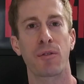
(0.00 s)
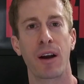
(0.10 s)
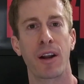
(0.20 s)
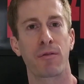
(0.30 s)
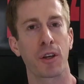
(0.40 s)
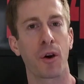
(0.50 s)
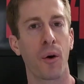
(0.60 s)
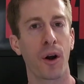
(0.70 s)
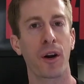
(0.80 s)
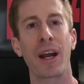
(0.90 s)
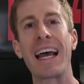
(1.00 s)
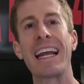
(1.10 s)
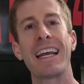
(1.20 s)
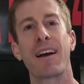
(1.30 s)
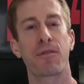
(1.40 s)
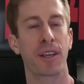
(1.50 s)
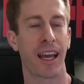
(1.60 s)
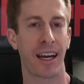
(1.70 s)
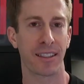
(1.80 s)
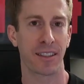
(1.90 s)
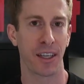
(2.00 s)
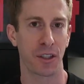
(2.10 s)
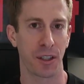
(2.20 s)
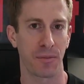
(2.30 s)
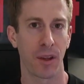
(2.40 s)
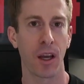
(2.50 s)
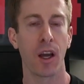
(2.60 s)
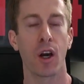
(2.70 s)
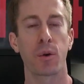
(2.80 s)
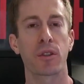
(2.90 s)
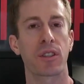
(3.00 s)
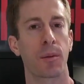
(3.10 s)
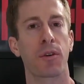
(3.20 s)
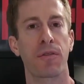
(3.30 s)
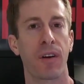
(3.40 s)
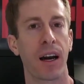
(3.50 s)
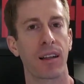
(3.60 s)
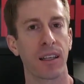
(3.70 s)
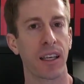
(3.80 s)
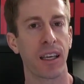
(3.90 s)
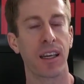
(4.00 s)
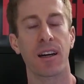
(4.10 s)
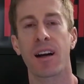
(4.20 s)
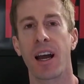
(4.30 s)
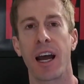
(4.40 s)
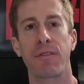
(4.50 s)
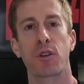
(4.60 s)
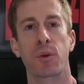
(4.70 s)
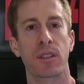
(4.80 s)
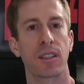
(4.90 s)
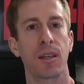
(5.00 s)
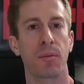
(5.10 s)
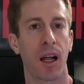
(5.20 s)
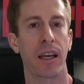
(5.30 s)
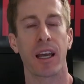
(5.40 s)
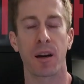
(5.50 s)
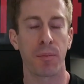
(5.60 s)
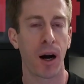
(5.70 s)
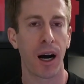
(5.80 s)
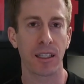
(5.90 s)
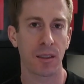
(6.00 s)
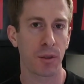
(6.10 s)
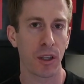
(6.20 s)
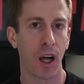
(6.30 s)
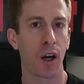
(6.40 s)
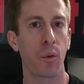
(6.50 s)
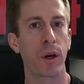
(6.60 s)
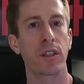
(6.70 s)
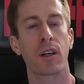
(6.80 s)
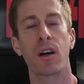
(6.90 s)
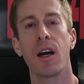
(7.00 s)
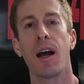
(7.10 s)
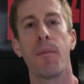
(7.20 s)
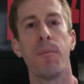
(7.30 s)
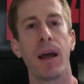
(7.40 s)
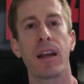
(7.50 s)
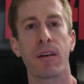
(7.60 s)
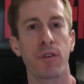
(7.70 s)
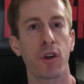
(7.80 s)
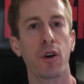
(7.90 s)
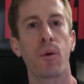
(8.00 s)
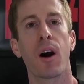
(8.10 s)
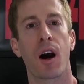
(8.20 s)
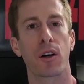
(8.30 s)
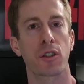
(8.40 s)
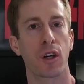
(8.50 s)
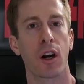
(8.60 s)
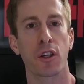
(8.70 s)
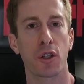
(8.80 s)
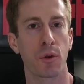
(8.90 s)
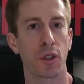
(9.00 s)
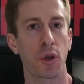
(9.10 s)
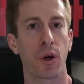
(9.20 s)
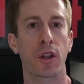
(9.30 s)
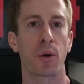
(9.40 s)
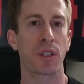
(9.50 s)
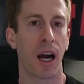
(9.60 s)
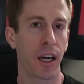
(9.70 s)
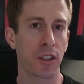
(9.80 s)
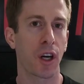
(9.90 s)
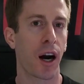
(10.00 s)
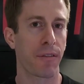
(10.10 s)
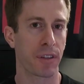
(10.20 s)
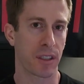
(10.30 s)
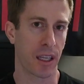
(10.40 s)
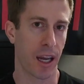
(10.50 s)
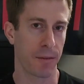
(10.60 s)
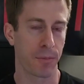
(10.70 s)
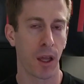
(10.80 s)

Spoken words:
around every corner and in every gas station. With summer finally here, after what seemed like an impossibly long winter, many of you are starting to enjoy those iced coffees again.